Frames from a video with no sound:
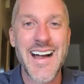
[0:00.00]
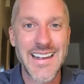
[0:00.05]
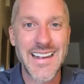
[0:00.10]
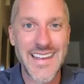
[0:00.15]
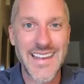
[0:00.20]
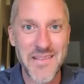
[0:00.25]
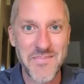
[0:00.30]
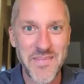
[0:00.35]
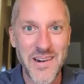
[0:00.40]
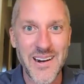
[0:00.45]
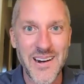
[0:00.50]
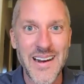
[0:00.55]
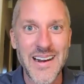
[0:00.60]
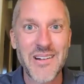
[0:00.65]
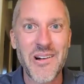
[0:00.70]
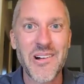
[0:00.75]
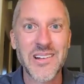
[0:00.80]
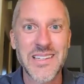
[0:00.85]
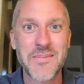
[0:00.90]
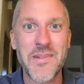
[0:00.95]
get married
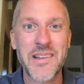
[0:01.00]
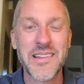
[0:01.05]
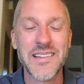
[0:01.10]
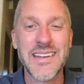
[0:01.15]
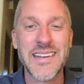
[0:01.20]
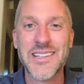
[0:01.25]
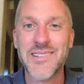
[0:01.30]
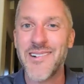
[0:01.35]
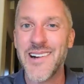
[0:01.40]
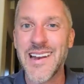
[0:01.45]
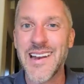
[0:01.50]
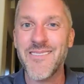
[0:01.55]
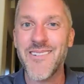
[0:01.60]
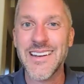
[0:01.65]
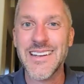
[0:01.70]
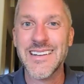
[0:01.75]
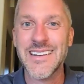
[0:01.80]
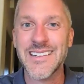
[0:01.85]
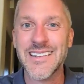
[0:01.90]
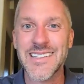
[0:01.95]
ultimately
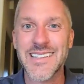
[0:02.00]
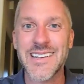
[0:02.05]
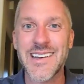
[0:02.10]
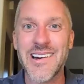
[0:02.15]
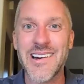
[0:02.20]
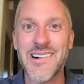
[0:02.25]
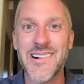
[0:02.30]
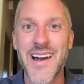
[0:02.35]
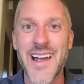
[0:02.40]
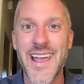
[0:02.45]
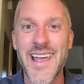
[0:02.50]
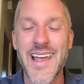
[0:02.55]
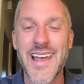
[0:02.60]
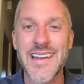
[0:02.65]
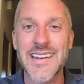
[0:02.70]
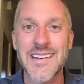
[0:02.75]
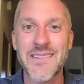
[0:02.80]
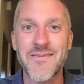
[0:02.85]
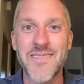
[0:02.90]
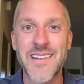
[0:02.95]
21 years ago,
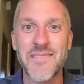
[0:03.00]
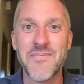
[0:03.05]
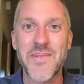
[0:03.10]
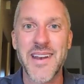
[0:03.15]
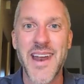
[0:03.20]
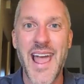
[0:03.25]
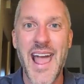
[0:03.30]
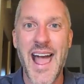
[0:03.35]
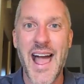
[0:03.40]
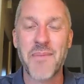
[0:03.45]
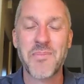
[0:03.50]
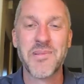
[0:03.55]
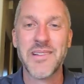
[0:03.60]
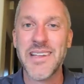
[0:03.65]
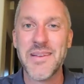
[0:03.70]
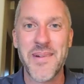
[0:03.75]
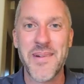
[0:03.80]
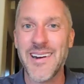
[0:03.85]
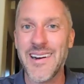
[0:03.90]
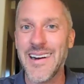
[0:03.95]
and we've been
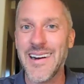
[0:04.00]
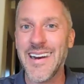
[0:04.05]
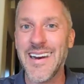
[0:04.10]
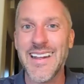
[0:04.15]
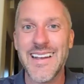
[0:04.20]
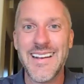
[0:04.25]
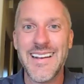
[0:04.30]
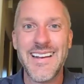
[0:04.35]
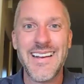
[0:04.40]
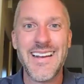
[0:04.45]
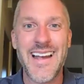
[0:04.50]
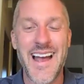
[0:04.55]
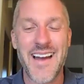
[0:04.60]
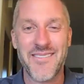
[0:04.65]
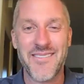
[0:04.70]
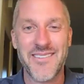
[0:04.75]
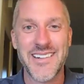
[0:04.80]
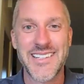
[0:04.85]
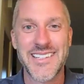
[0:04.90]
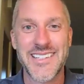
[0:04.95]
happily married
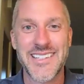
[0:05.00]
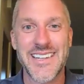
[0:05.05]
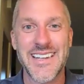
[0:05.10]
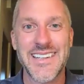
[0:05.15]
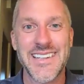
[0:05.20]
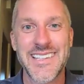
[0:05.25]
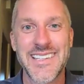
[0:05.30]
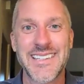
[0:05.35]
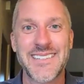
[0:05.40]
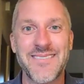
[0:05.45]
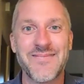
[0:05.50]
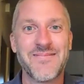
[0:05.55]
ever since.